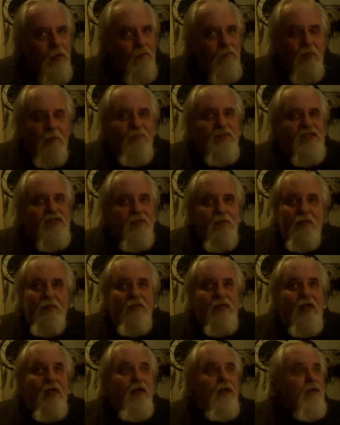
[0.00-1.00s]
from
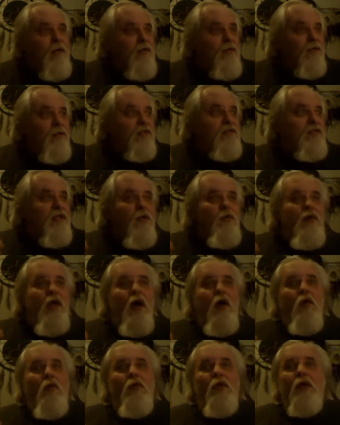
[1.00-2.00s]
the
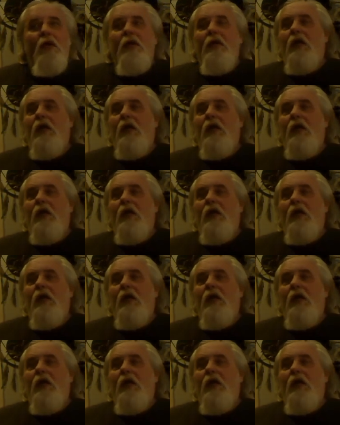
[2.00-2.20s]
so-called